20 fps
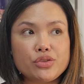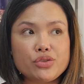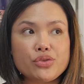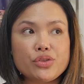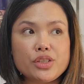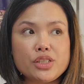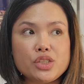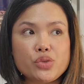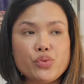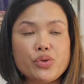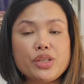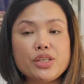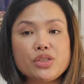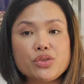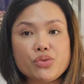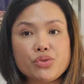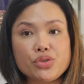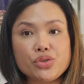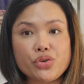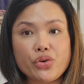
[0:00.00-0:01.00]
So this one is
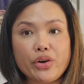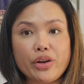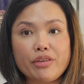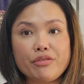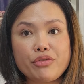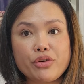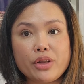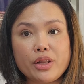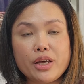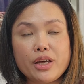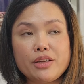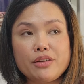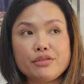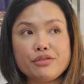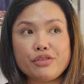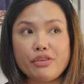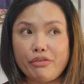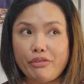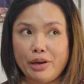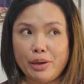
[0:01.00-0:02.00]
concerning for a lot of
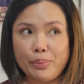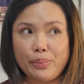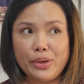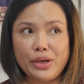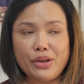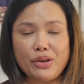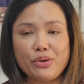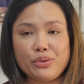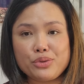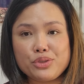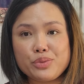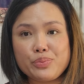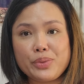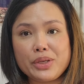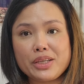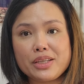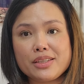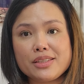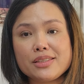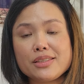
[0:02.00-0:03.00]
Filipinos,
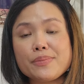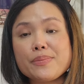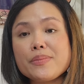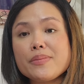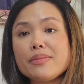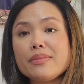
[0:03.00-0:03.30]
because